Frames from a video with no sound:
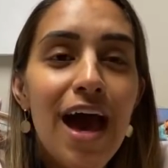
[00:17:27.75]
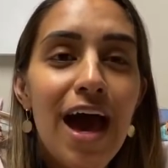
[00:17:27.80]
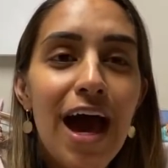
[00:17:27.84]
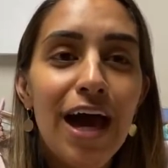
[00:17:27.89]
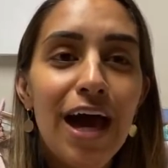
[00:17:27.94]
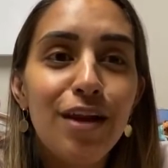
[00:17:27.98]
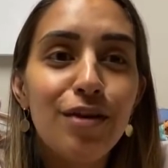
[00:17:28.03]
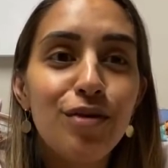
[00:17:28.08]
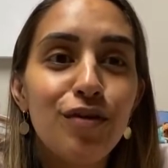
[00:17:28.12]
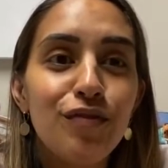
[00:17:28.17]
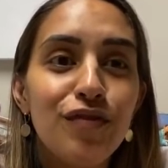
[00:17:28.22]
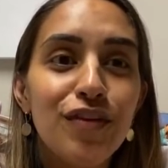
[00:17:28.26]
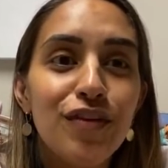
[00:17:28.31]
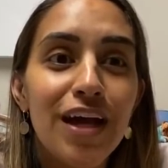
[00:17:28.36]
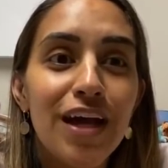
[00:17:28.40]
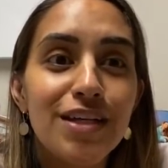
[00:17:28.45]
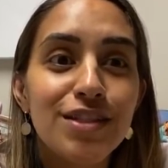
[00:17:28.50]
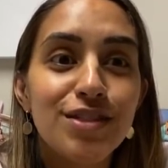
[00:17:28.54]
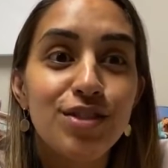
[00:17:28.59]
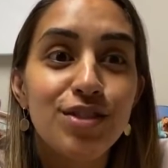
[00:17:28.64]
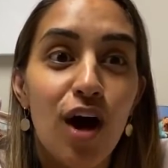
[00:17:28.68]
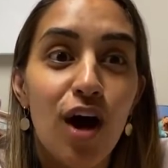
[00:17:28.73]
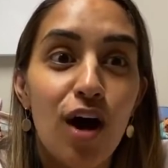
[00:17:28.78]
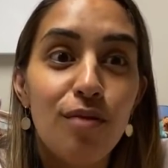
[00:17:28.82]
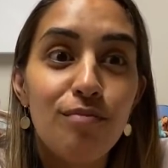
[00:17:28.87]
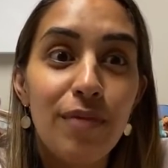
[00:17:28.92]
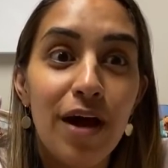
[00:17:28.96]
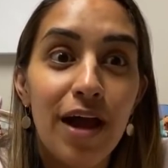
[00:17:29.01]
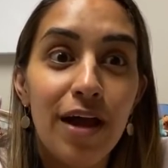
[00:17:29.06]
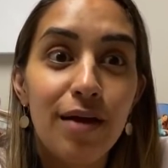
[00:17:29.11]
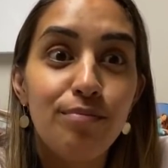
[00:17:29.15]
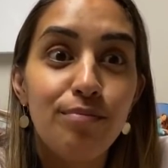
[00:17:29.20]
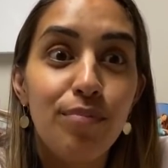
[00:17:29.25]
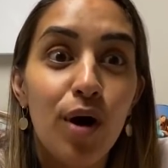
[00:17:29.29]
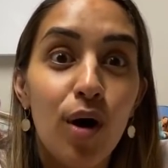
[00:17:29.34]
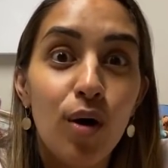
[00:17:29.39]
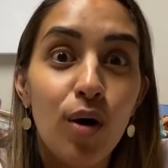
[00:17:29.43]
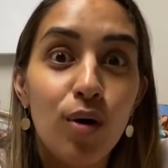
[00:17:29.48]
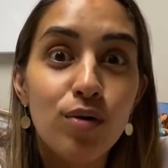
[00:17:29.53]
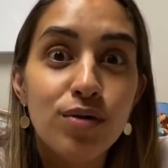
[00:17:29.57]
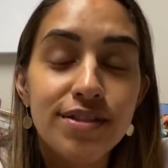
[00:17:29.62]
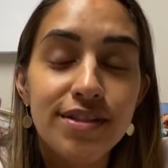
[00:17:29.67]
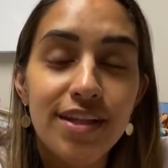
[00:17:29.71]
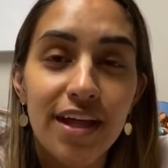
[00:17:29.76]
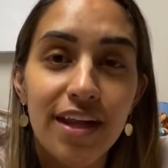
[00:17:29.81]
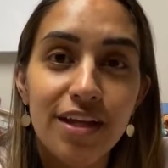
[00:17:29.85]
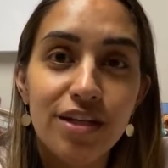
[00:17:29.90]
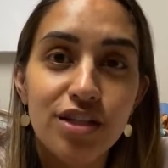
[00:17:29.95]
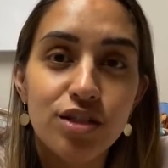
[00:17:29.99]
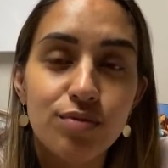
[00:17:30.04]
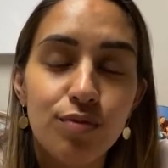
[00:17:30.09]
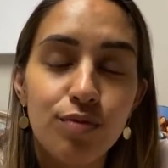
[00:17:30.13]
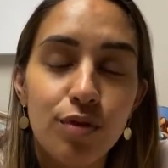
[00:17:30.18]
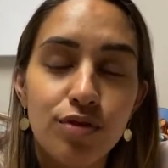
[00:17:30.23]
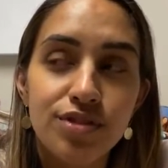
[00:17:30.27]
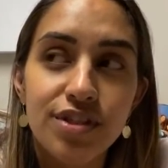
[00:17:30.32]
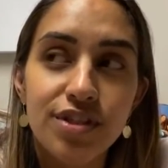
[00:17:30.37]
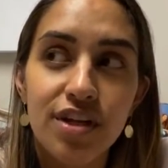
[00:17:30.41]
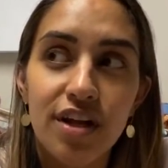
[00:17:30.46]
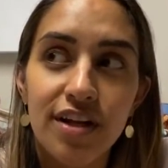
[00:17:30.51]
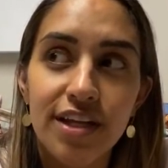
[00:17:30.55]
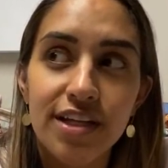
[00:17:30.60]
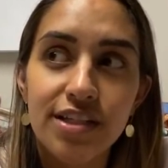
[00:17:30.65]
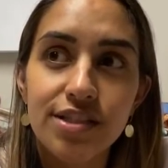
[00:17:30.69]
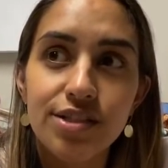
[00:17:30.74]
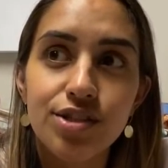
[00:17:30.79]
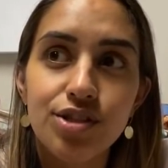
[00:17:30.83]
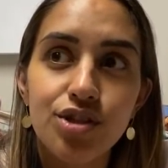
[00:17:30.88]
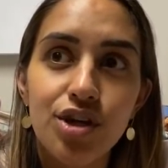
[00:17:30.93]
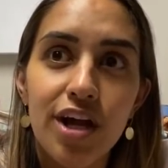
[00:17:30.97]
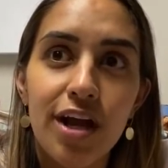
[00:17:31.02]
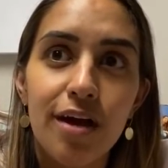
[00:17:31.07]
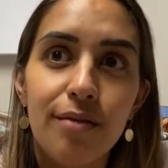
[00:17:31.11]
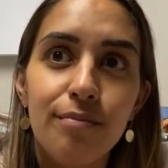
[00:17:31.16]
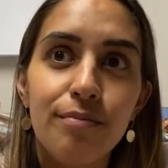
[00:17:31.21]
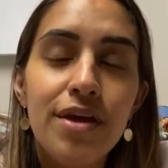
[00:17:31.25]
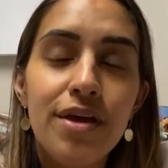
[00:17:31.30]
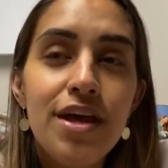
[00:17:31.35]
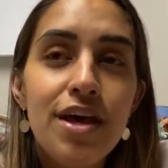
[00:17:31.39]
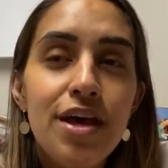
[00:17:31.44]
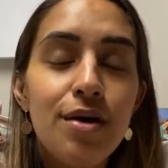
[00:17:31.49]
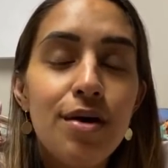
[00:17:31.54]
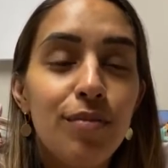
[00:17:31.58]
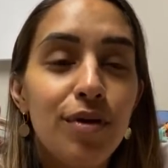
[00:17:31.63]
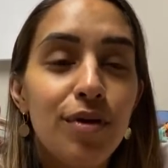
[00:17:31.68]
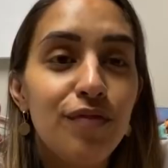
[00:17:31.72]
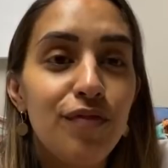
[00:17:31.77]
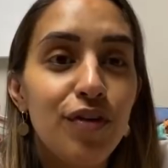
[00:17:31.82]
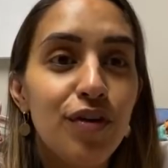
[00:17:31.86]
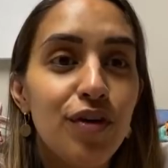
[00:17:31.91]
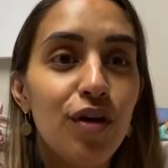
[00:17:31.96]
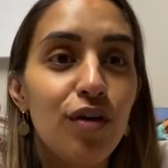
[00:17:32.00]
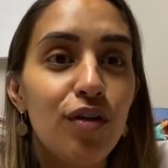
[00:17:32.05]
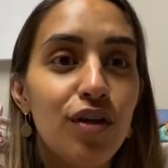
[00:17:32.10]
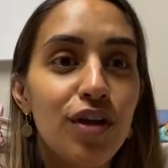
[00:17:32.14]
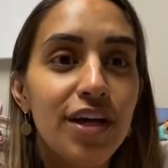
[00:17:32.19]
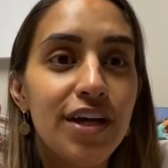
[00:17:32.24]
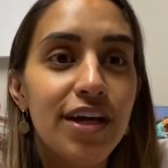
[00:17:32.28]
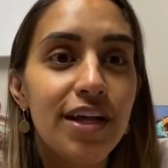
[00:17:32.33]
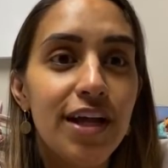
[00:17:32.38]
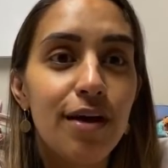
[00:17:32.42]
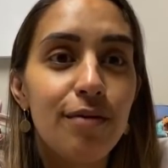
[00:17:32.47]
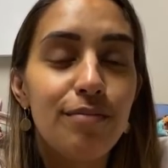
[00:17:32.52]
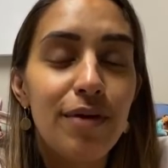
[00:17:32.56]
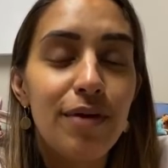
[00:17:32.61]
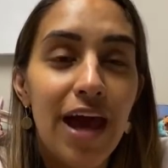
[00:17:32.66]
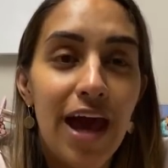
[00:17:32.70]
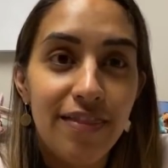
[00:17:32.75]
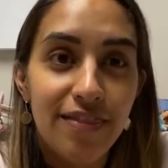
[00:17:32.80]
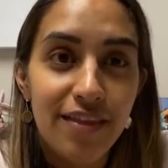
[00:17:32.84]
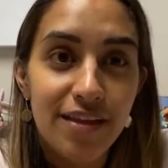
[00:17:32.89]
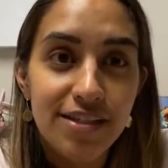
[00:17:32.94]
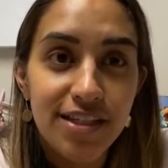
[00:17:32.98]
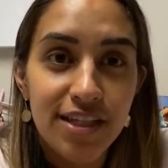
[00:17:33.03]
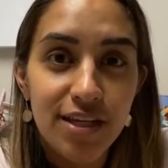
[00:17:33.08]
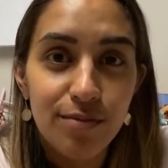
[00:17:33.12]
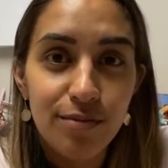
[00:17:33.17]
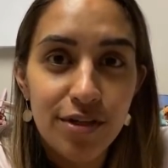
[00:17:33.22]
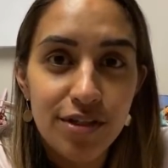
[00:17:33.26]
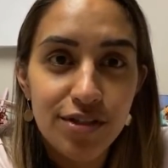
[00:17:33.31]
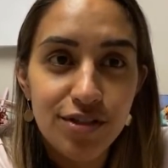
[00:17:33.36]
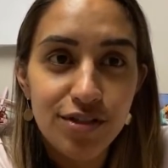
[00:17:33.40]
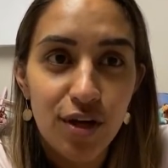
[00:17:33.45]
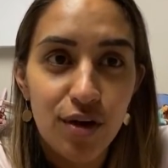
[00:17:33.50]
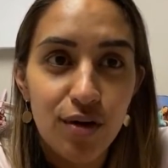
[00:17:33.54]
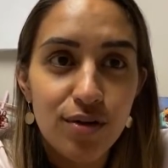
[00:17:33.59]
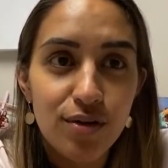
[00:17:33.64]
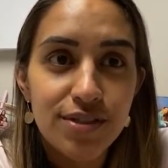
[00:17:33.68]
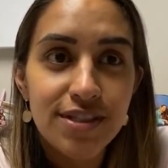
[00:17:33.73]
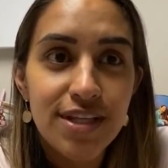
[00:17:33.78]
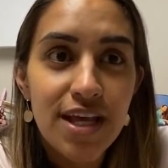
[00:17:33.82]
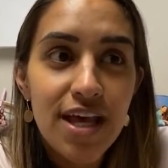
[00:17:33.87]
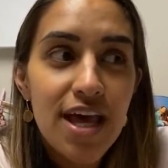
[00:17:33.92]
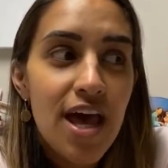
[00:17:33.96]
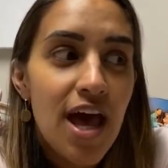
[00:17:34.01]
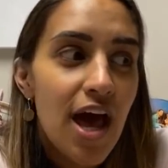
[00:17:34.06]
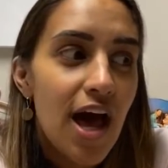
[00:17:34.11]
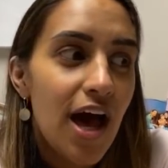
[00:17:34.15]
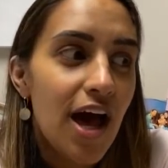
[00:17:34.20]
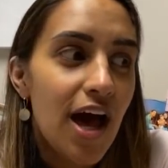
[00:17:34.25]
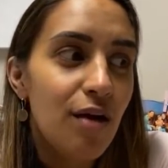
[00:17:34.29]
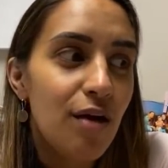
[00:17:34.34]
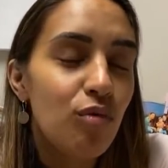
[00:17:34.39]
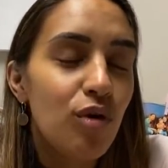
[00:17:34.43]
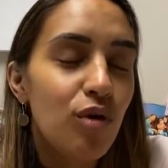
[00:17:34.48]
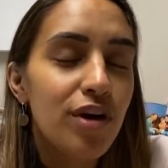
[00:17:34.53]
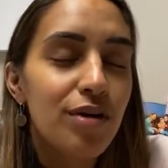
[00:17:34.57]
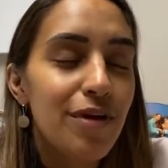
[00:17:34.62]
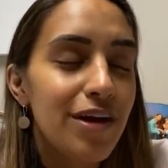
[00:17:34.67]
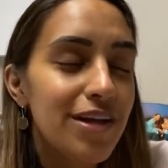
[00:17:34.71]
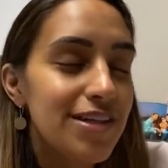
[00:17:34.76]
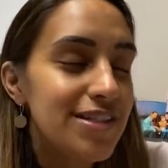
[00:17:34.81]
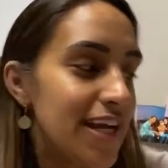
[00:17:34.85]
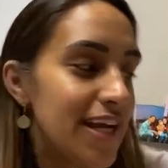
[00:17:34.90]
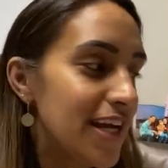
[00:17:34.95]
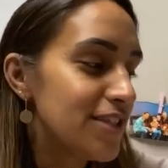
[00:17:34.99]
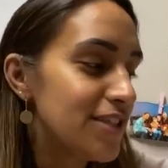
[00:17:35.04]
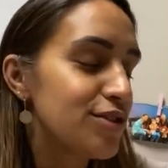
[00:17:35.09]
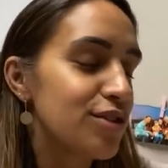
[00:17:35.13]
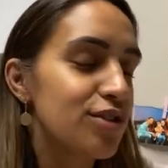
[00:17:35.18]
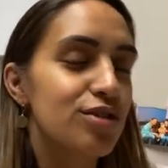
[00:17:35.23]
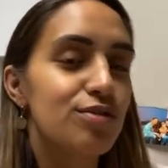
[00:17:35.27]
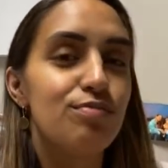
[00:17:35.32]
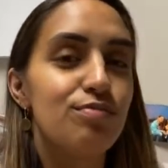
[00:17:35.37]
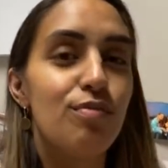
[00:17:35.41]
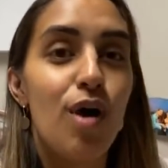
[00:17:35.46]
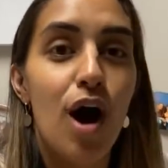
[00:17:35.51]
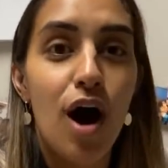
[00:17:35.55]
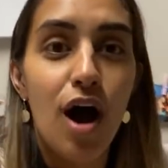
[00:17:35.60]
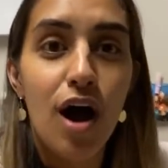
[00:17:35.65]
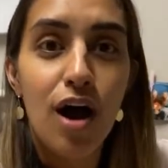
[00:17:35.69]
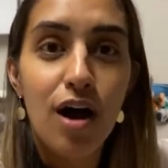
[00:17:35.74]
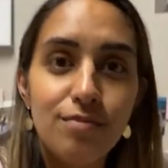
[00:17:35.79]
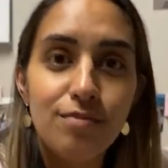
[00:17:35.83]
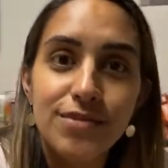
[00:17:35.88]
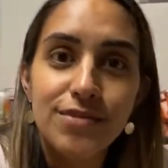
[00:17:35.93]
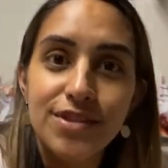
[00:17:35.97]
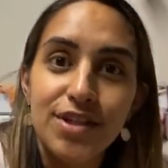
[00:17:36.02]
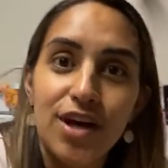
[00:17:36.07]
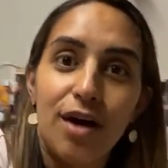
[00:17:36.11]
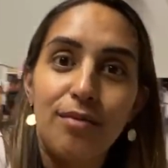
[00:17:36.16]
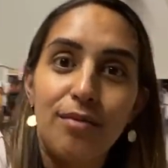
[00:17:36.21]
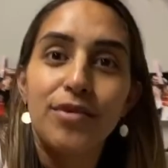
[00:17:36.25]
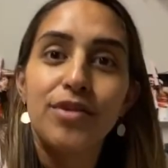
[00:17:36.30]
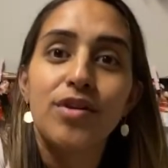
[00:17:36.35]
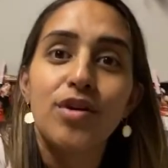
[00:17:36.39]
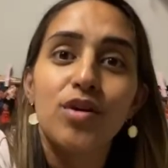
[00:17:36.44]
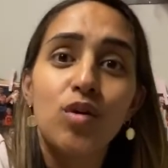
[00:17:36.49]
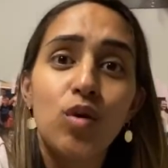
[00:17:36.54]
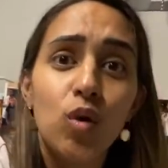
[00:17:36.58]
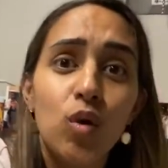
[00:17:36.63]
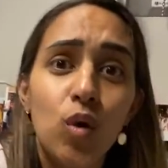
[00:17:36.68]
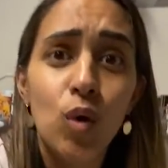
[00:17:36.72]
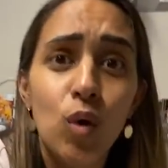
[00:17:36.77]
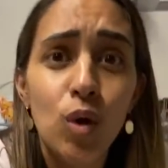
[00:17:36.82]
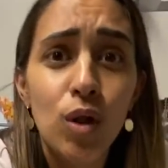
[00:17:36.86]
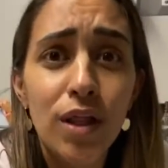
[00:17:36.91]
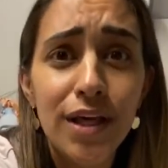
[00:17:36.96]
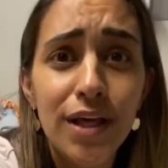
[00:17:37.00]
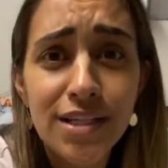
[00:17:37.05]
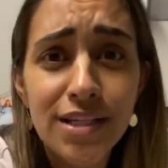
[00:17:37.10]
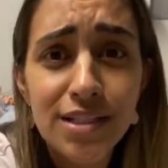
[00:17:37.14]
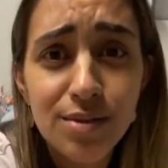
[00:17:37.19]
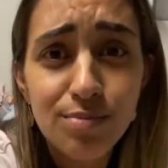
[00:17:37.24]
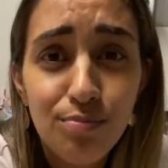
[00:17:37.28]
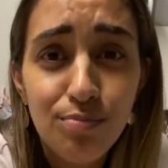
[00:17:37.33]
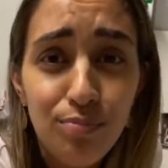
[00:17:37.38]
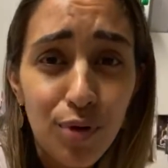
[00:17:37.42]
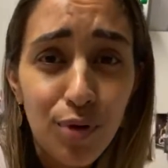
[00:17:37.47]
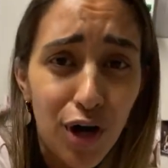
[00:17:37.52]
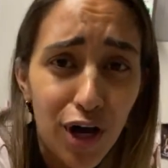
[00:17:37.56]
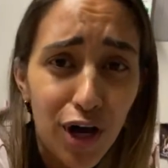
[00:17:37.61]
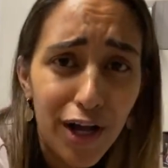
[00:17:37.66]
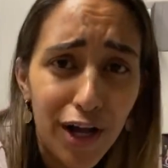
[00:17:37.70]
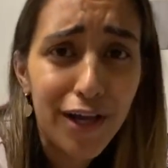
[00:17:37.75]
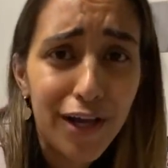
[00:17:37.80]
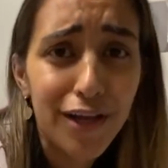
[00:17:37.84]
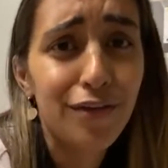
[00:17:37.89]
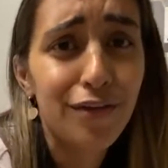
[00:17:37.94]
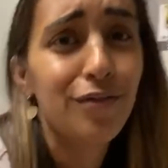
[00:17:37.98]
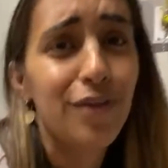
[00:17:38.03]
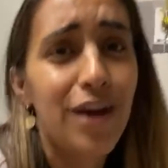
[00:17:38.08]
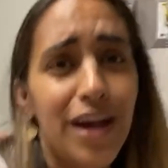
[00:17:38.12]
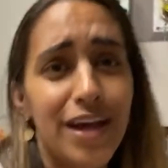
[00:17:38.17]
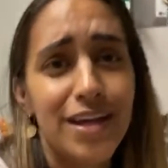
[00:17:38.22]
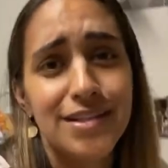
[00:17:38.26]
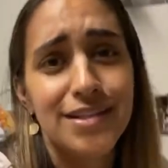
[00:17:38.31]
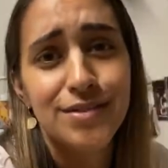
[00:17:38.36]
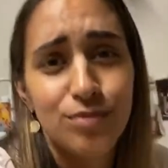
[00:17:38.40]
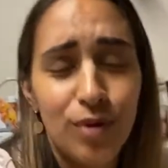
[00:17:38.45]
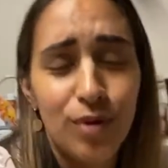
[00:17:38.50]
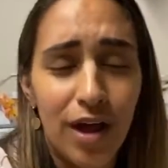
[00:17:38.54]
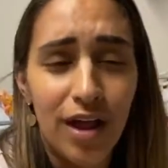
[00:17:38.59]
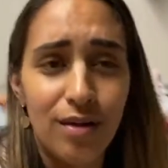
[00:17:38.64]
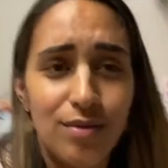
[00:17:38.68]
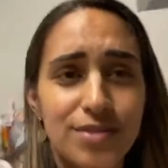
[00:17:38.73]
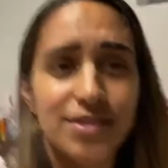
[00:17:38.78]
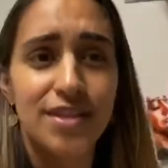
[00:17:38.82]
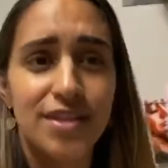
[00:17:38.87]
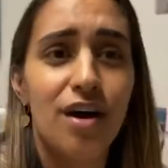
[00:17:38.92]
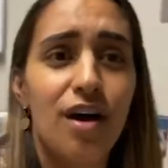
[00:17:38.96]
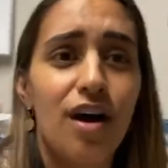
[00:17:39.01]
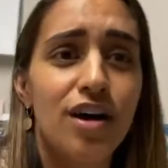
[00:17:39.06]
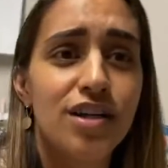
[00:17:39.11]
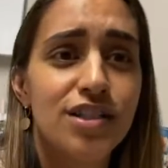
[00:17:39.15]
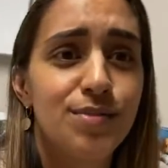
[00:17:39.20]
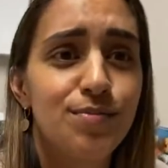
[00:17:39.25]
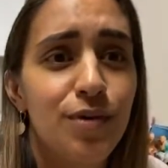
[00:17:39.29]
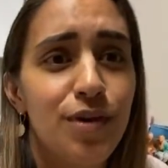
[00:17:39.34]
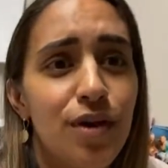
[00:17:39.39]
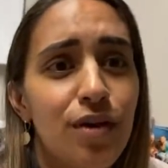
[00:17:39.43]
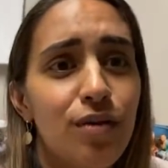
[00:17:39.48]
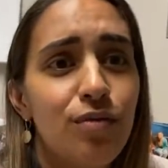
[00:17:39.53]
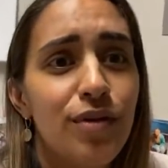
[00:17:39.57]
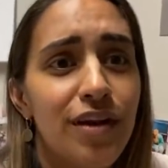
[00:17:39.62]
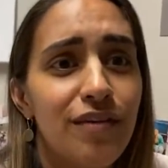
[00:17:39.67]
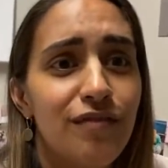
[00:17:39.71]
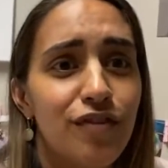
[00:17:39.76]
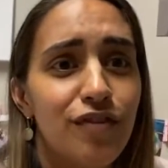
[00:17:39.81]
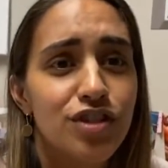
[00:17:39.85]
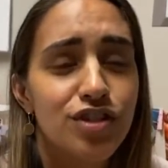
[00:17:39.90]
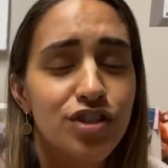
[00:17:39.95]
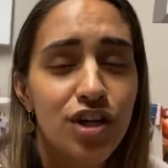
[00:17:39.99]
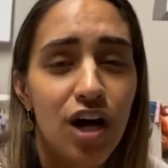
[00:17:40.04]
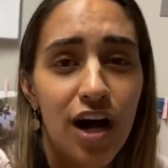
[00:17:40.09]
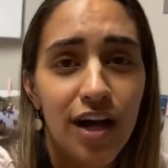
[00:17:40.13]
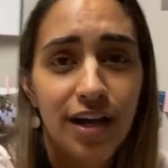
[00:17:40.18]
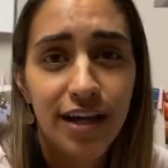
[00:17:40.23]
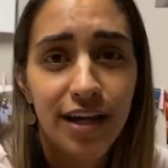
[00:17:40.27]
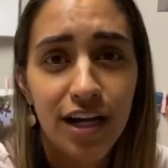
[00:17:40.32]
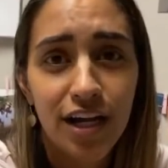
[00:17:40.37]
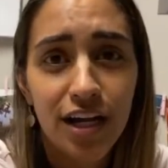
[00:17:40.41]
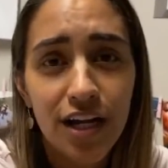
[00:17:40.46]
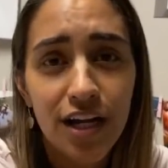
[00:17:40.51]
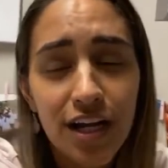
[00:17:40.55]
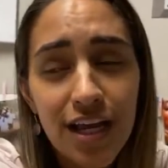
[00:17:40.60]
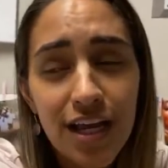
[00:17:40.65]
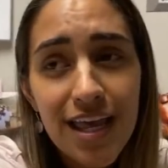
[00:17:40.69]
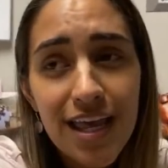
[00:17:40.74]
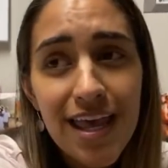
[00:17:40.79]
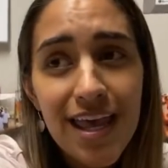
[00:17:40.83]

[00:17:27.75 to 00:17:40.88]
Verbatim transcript: I don't know if you guys saw my post that I just posted on Instagram, but if you go look it up at the TB Stokes, um, one of my dancers' moms got me the coolest book, you guys, while I was in the hospital when I first got here.